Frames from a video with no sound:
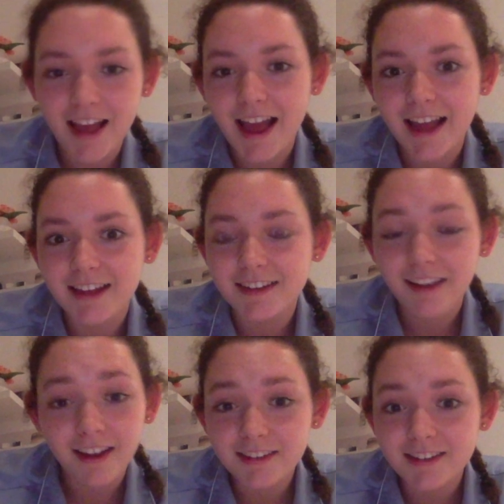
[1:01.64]
and
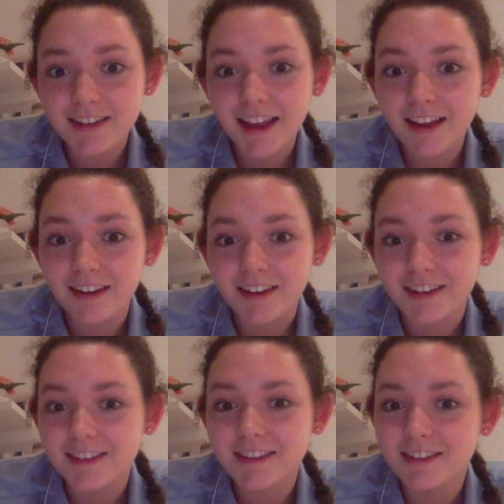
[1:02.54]
I understand
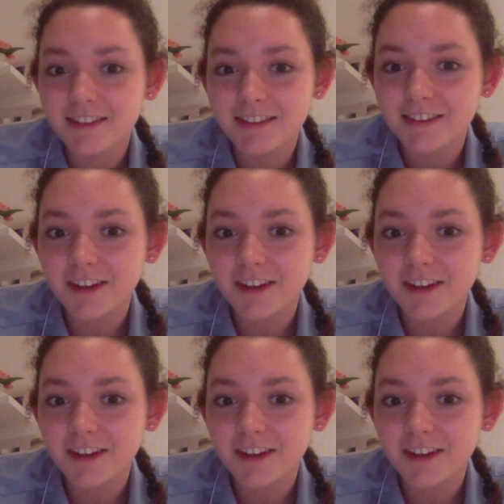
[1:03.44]
it's not...